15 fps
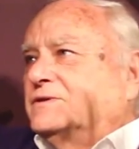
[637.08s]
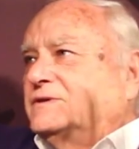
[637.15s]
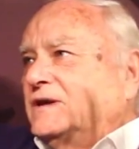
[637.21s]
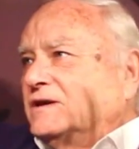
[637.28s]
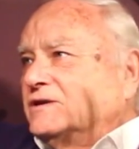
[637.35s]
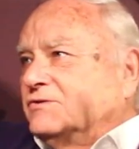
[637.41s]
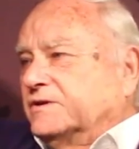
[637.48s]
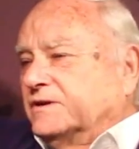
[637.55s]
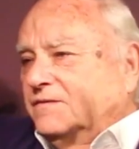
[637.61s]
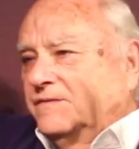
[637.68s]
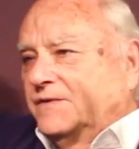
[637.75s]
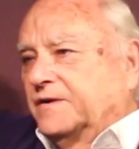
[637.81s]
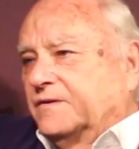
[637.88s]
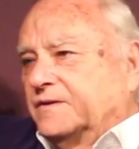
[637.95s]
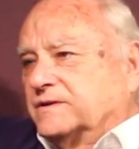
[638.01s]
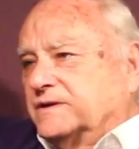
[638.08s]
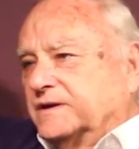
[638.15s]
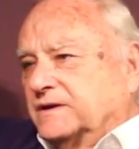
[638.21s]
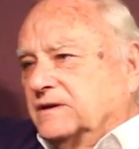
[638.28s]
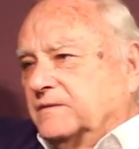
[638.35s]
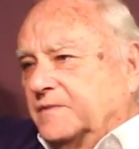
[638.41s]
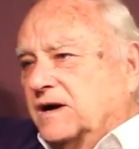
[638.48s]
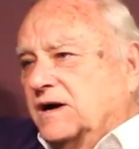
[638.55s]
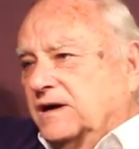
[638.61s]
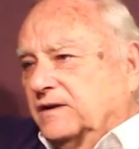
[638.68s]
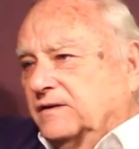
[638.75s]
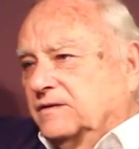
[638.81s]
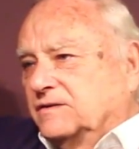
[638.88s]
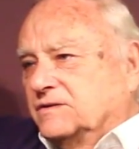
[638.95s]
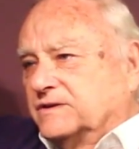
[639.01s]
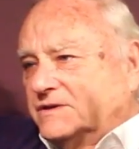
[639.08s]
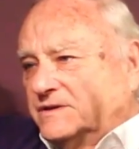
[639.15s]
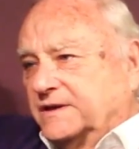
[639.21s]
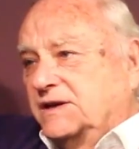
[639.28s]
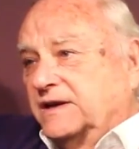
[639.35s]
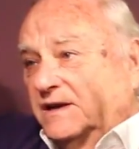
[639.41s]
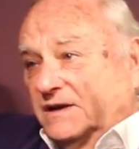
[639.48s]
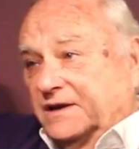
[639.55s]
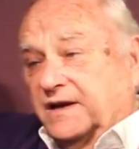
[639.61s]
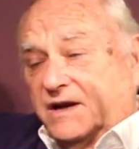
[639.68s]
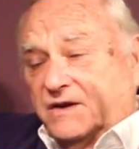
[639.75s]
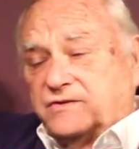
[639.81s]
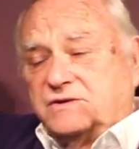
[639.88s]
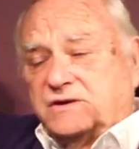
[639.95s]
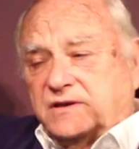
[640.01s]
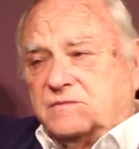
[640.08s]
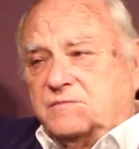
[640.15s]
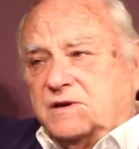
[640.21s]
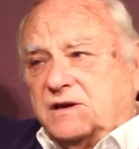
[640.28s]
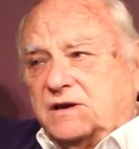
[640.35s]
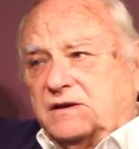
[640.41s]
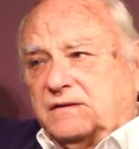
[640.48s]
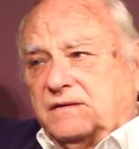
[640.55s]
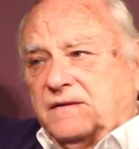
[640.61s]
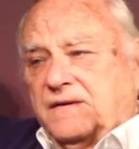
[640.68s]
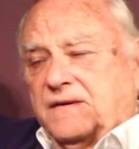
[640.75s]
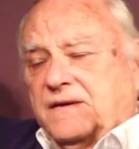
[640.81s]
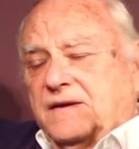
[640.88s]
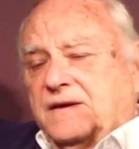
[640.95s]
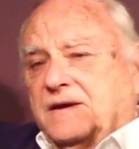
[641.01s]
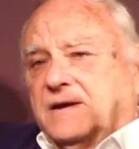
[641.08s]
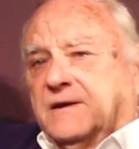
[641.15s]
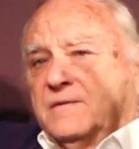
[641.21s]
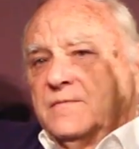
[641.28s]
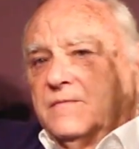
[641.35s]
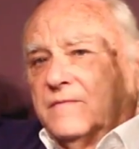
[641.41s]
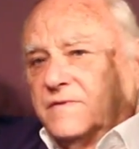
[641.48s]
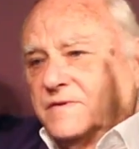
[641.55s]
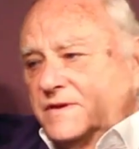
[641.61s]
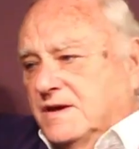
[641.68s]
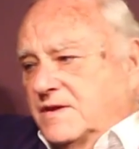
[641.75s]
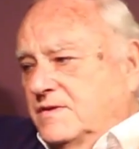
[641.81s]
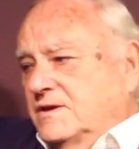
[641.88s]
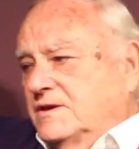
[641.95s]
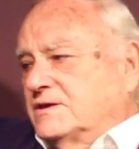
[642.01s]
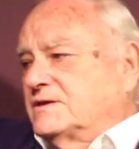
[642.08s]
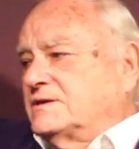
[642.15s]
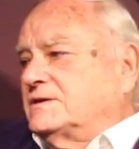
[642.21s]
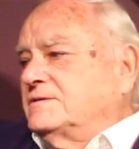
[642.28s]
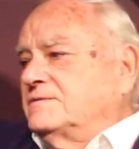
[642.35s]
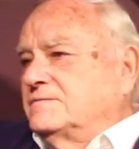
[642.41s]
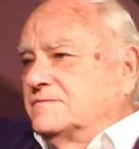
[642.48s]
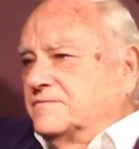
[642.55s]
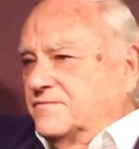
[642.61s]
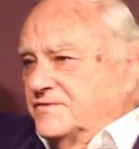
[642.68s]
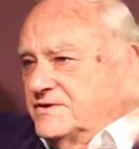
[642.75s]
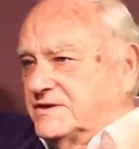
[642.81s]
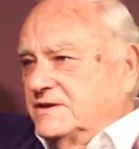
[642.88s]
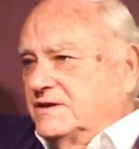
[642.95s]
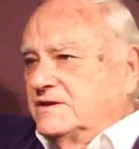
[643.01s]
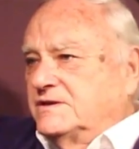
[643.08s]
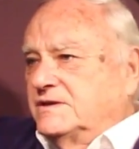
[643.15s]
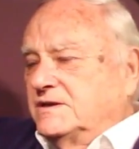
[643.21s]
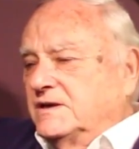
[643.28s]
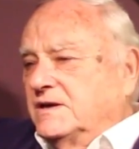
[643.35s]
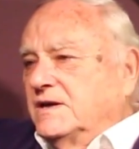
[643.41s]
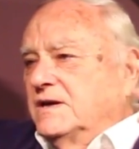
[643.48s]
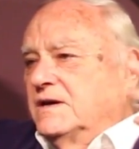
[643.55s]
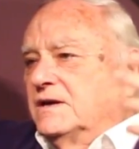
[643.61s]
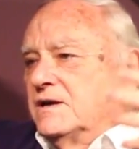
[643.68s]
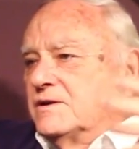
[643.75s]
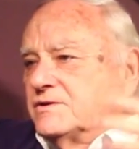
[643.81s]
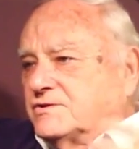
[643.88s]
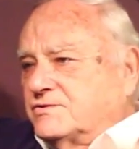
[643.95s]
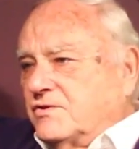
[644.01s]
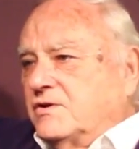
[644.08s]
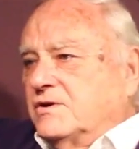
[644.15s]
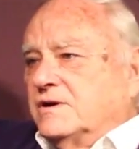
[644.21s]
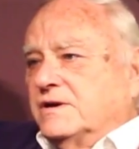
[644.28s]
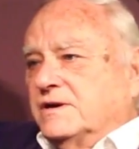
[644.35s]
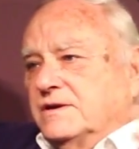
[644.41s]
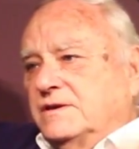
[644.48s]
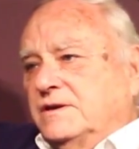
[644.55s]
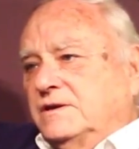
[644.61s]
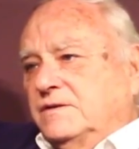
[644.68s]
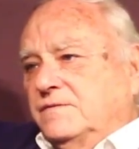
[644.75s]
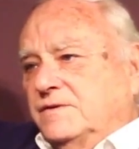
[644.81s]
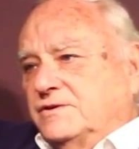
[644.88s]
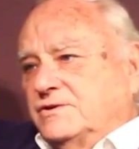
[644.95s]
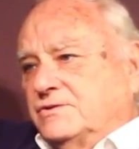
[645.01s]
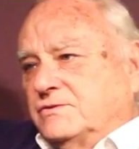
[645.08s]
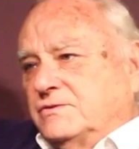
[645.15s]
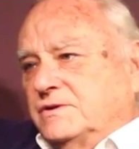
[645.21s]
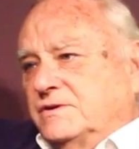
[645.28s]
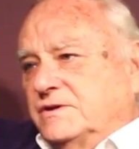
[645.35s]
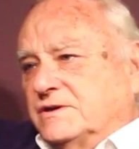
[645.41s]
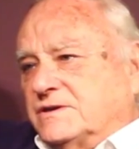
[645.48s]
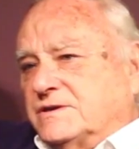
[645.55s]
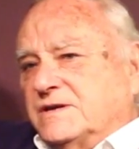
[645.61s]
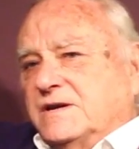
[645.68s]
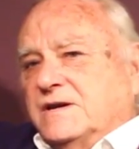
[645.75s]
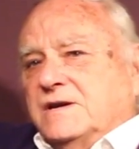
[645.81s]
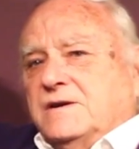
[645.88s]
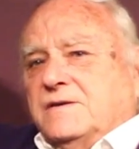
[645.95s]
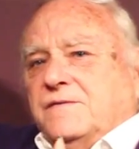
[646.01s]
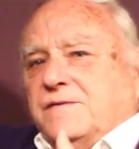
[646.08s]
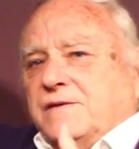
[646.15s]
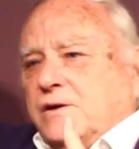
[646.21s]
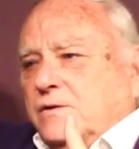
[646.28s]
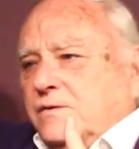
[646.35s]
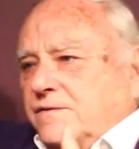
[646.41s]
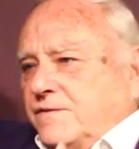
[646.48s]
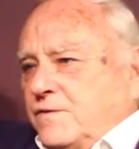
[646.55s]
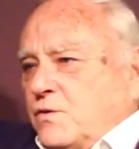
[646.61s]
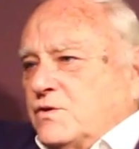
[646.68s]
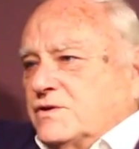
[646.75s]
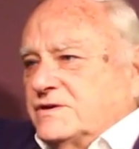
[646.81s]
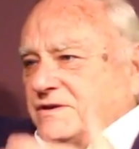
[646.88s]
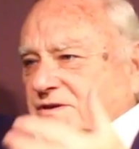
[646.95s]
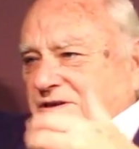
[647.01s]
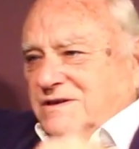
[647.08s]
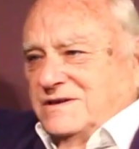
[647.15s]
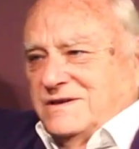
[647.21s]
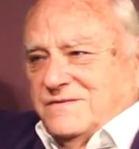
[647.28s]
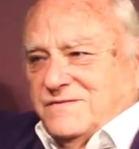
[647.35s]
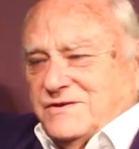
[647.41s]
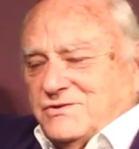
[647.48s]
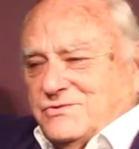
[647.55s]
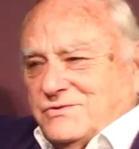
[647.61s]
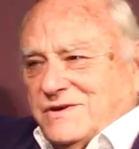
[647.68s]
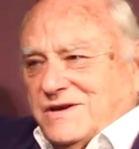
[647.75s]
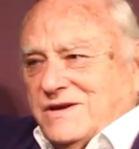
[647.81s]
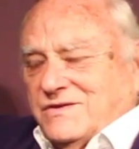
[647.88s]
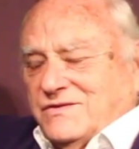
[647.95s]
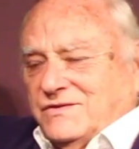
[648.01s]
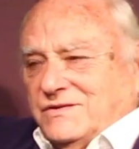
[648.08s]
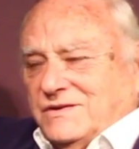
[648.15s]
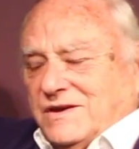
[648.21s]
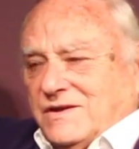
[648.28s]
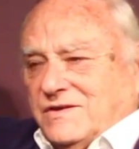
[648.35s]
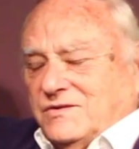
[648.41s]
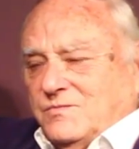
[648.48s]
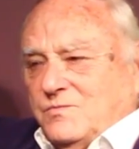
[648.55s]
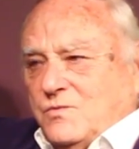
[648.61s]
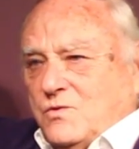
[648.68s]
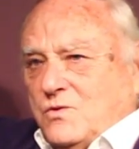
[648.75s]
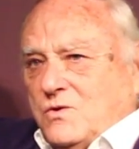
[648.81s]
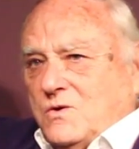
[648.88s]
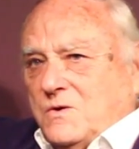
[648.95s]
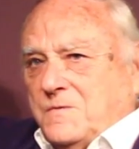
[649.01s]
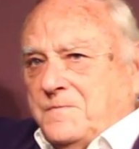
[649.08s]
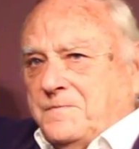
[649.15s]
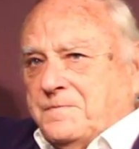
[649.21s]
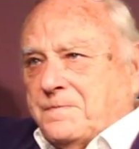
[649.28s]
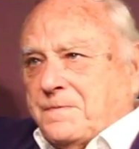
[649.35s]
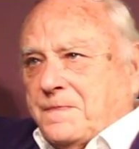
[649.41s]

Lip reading: centering and focusing the mind and stilling actually the mind, then this facility gets stronger in the individual, and this flow of force in the individual gets more